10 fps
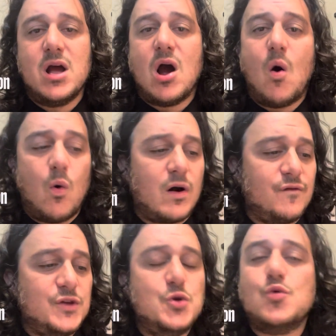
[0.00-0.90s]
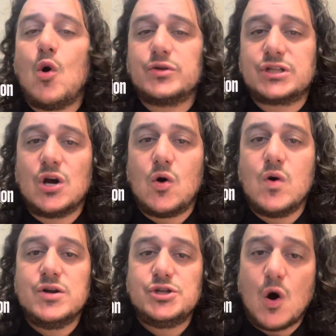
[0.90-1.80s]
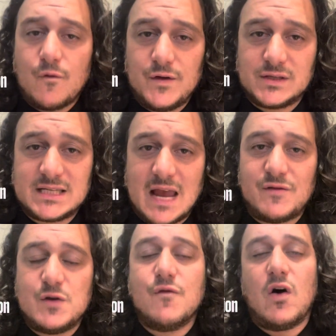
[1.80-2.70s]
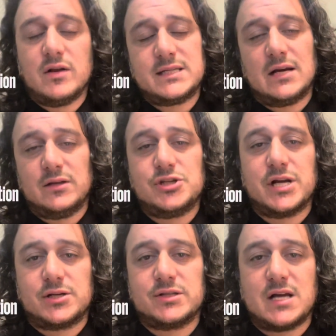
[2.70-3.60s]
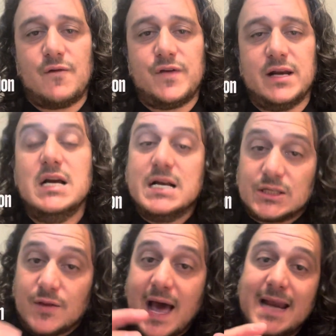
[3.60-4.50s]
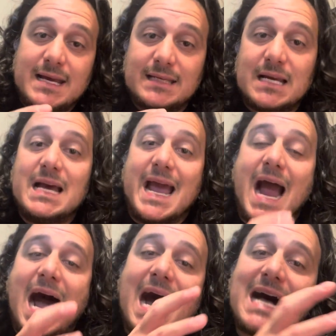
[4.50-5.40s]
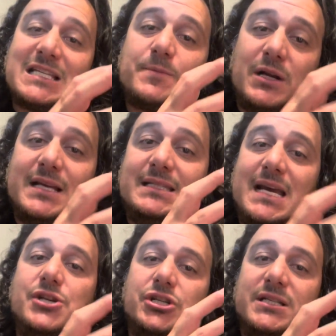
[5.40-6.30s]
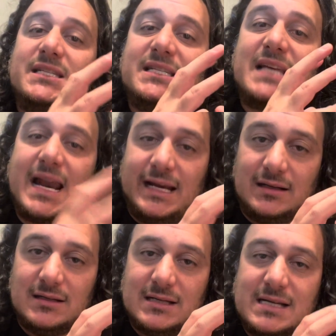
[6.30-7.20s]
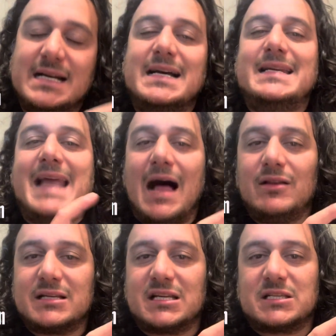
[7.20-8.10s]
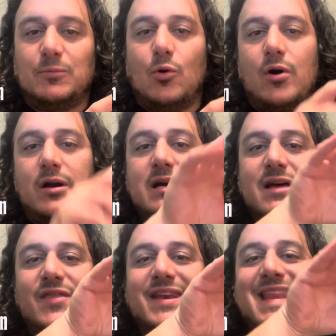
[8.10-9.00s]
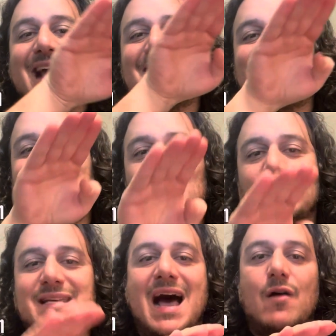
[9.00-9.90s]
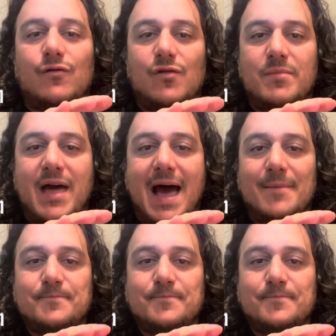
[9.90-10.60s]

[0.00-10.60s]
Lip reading: Or if you also don't feel safe and you voluntarily check yourself in. So that is a hospitalization setting. Now let's explore the next level down from that.